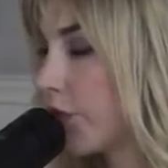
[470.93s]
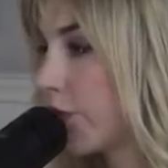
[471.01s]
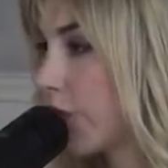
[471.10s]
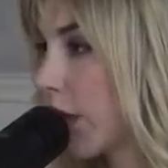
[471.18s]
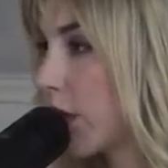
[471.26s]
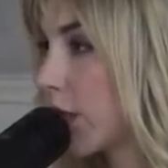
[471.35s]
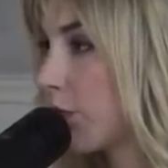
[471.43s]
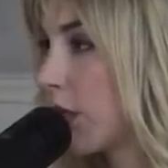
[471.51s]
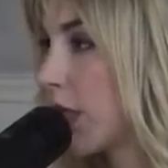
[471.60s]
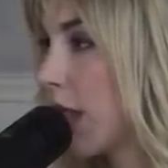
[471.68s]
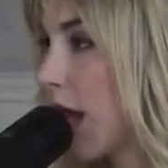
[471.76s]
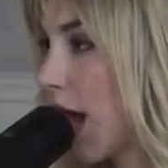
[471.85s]
telling
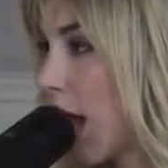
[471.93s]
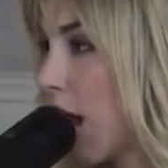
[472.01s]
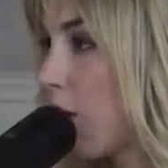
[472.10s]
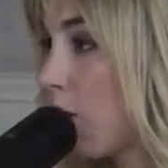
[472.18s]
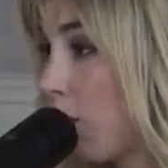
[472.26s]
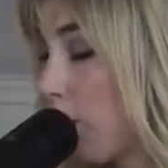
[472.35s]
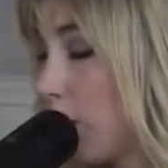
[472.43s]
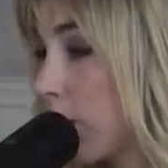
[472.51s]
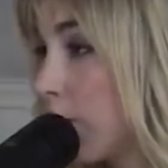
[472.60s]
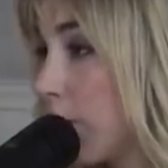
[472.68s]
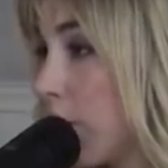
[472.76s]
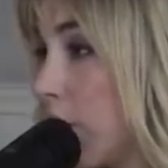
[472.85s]
me how
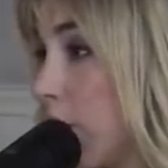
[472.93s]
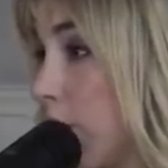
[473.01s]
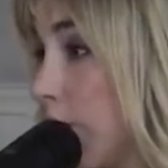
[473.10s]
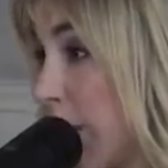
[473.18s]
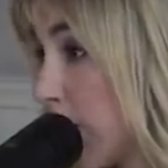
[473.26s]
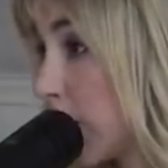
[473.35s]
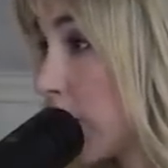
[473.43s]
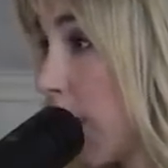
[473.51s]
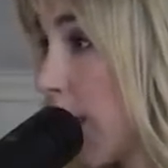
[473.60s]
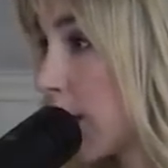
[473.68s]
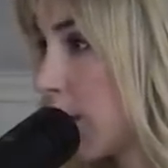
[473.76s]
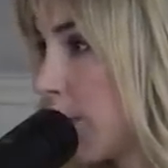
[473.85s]
horrible
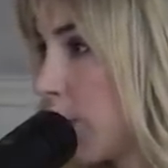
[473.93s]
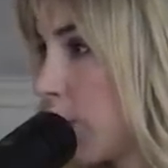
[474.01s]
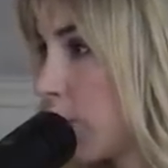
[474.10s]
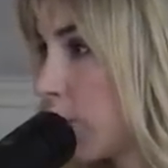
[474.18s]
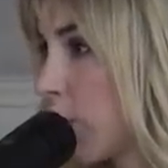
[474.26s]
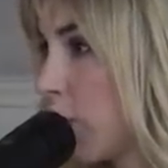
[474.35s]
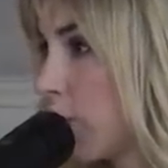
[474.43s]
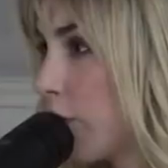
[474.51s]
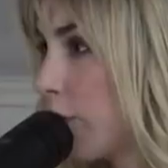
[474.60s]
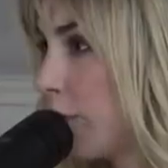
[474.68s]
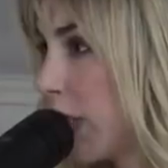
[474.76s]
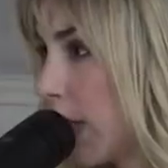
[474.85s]
benzodiazepine withdrawal
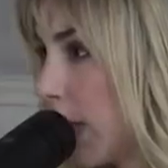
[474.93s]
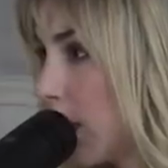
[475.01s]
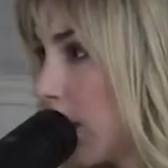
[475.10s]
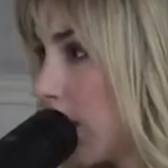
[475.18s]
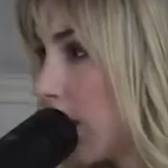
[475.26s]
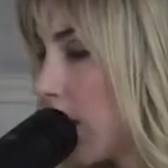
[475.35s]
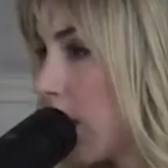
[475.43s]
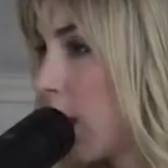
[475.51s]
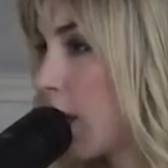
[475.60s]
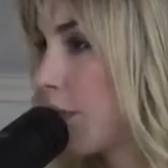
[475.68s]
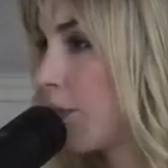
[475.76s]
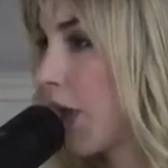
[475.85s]
could be,
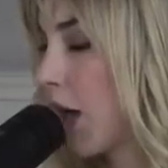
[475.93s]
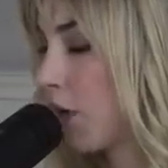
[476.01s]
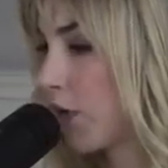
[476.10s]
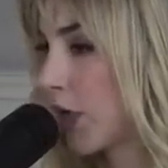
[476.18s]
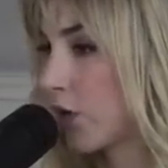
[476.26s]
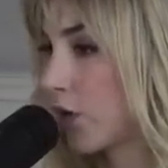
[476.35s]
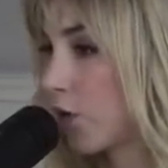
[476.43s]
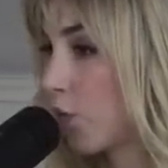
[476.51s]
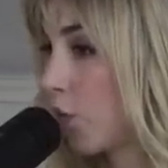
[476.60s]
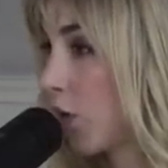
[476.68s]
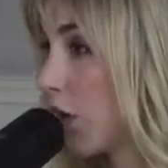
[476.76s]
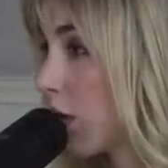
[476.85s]
how they couldn't
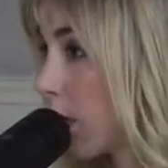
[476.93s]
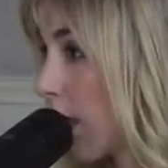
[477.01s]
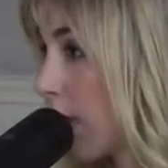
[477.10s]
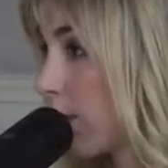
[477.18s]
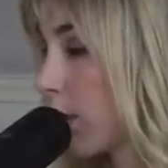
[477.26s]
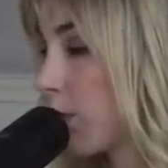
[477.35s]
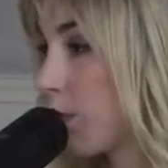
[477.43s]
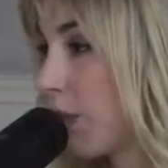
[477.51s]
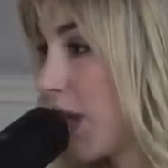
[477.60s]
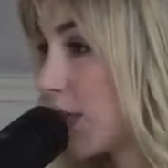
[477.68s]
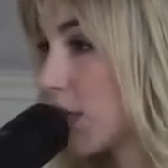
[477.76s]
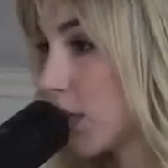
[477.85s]
work, how they were
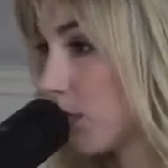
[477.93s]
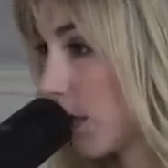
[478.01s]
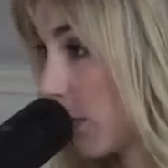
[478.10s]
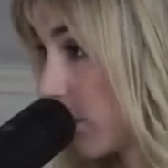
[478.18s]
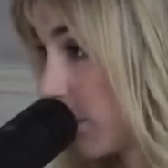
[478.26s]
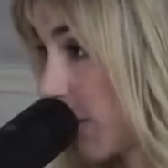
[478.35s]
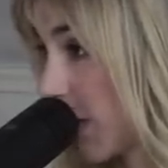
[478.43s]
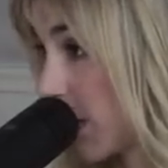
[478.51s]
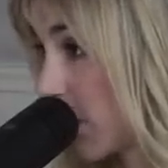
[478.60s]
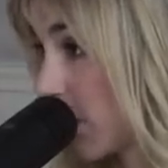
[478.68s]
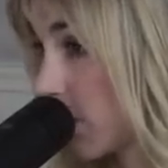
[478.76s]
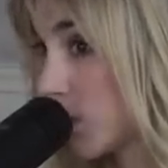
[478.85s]
pacing around their
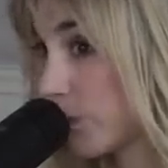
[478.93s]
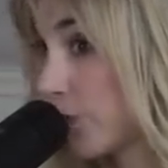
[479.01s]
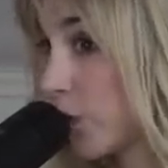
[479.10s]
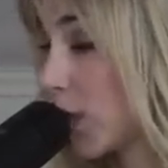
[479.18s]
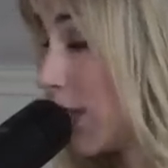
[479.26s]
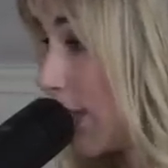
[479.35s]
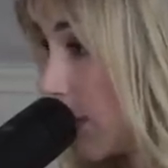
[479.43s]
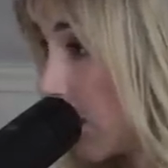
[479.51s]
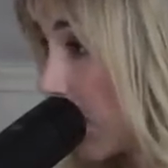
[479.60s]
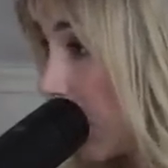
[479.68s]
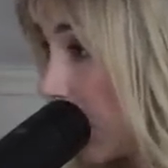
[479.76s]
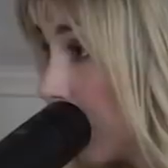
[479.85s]
backyards for a
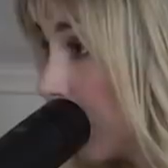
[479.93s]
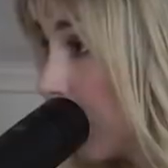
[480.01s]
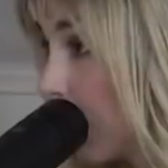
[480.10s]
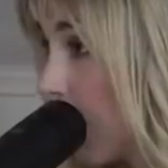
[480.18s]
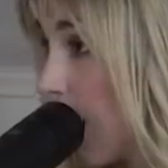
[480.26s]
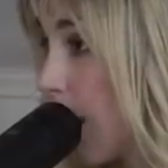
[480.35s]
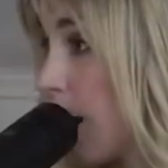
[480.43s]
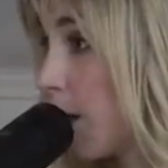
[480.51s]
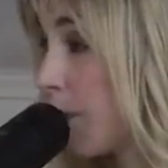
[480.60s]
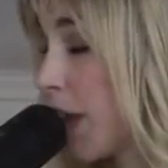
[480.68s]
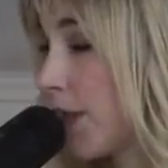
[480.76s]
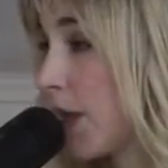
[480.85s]
year.
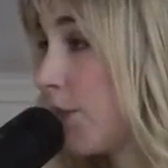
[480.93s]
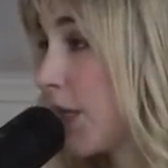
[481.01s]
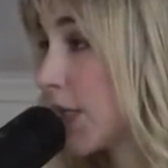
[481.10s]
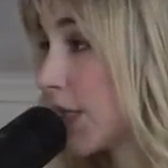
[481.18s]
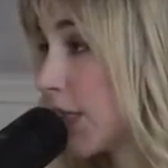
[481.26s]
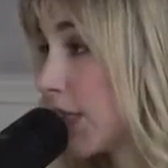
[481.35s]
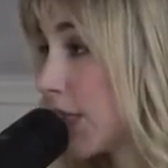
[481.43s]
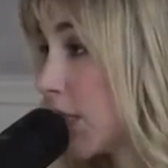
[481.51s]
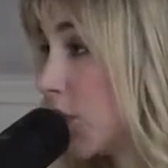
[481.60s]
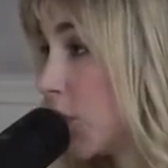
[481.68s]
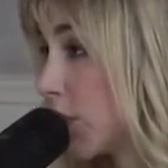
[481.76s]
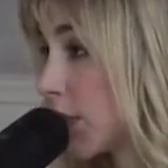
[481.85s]
And they basically
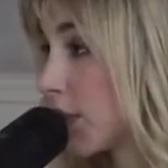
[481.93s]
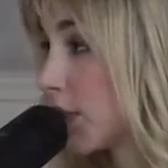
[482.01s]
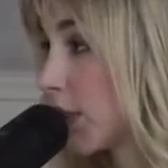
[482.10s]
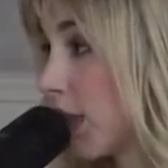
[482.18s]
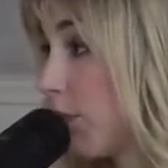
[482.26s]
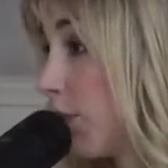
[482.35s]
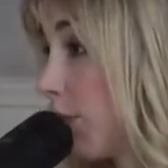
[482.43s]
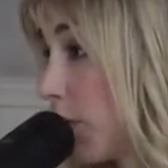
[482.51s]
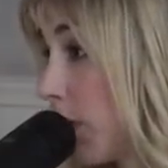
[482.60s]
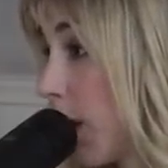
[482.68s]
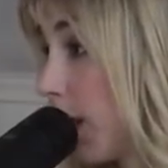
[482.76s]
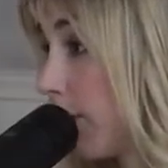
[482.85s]
said, just keep him
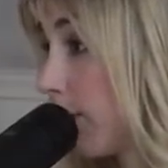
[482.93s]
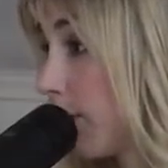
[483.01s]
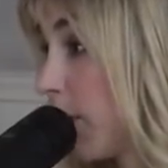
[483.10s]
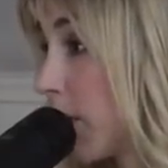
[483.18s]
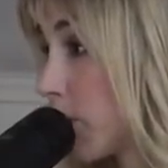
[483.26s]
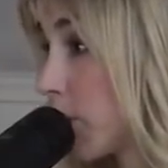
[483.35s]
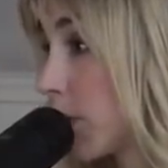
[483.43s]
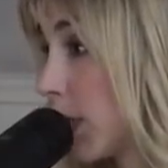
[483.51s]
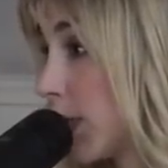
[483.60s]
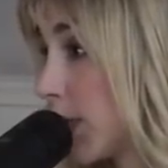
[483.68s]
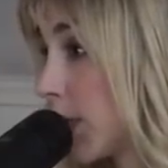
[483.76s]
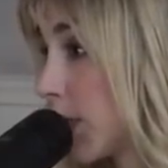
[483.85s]
alive. Make sure
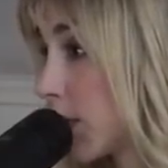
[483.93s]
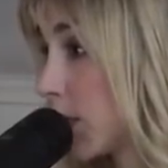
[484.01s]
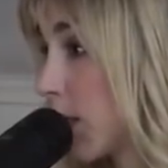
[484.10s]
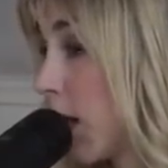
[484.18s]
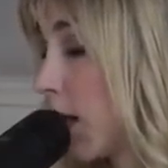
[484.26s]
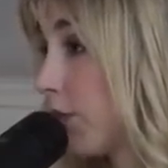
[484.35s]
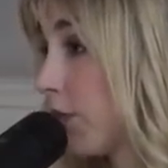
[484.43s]
he stays alive.